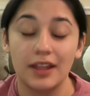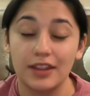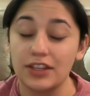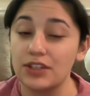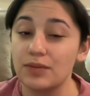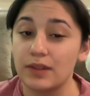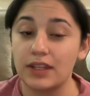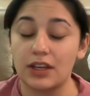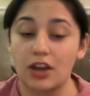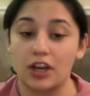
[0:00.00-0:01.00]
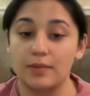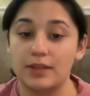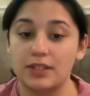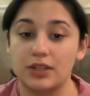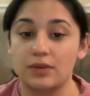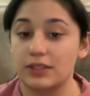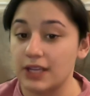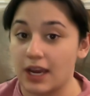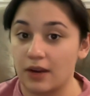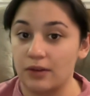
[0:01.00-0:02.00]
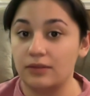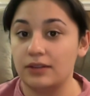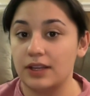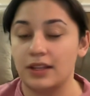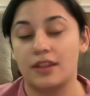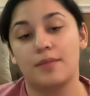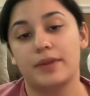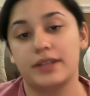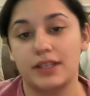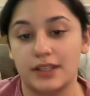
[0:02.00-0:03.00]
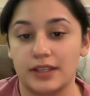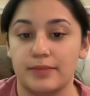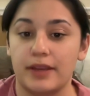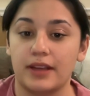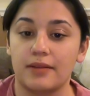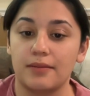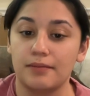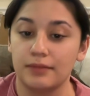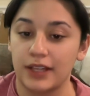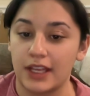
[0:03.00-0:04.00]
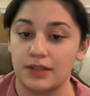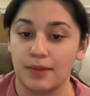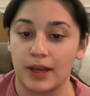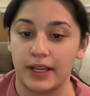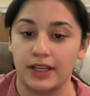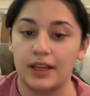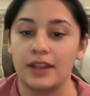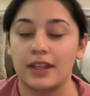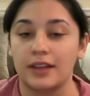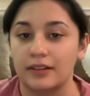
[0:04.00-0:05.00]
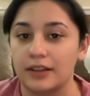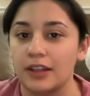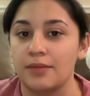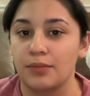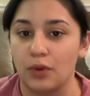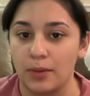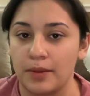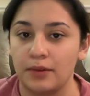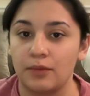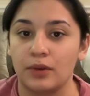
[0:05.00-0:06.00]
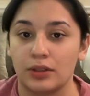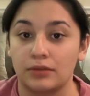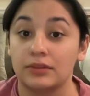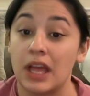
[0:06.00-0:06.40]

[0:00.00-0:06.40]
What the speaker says: This is when the economy slows down and then the businesses make less money, and then the employment will